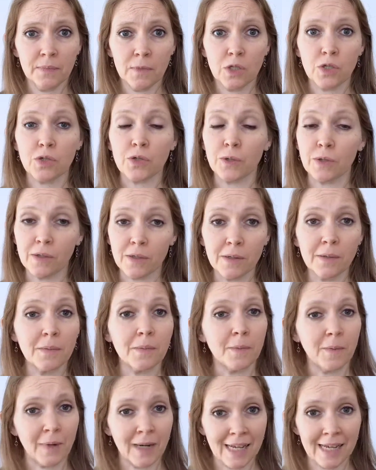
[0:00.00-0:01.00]
Sure,
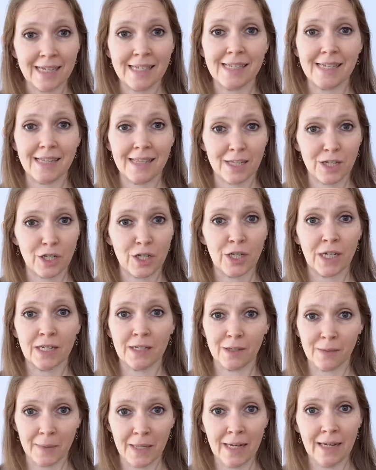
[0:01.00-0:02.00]
when I see this
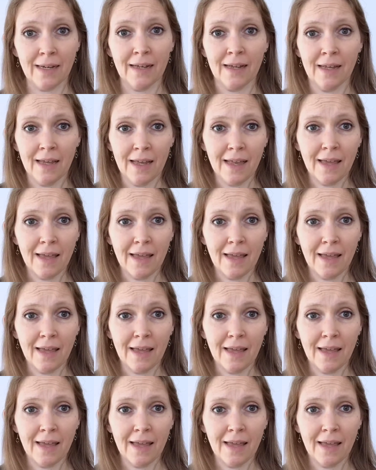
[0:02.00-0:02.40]
gentleman,